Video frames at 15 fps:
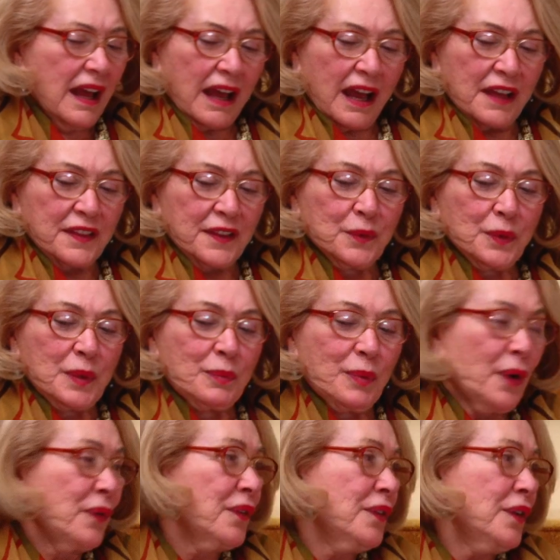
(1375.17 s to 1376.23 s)
I think we
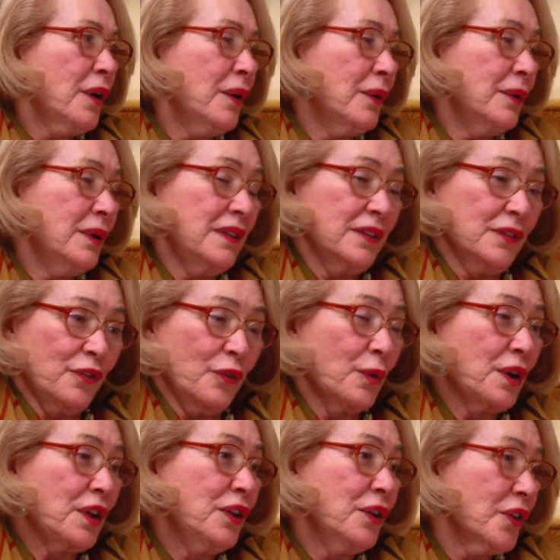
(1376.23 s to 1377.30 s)
both know in the
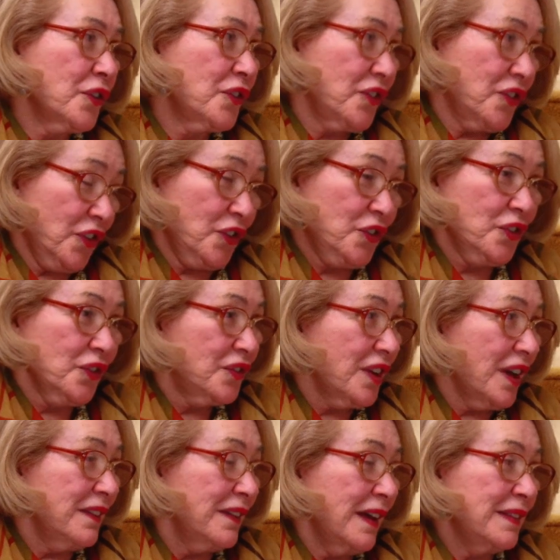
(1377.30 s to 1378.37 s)
40 years since you've
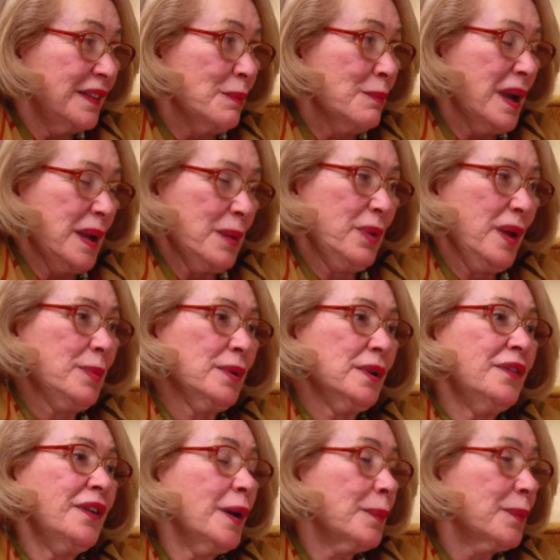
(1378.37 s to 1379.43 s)
done that many people
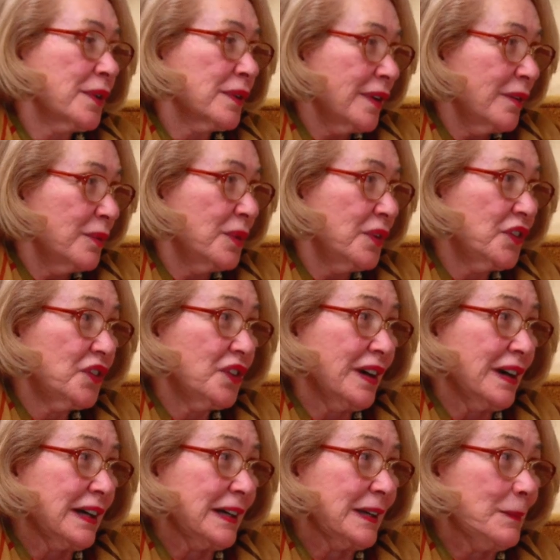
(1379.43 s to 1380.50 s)
have helped their loved ones
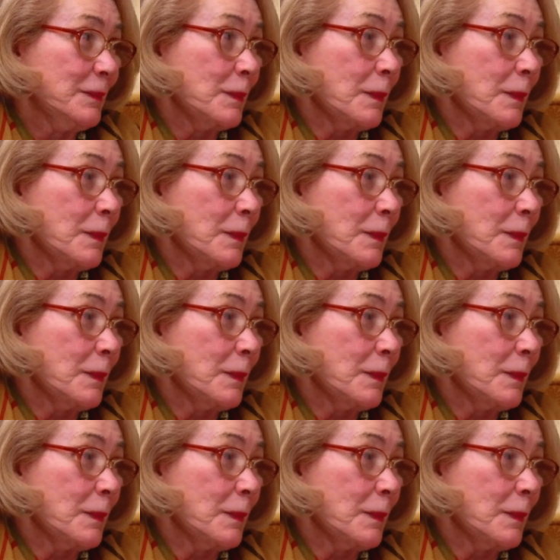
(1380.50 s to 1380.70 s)
die.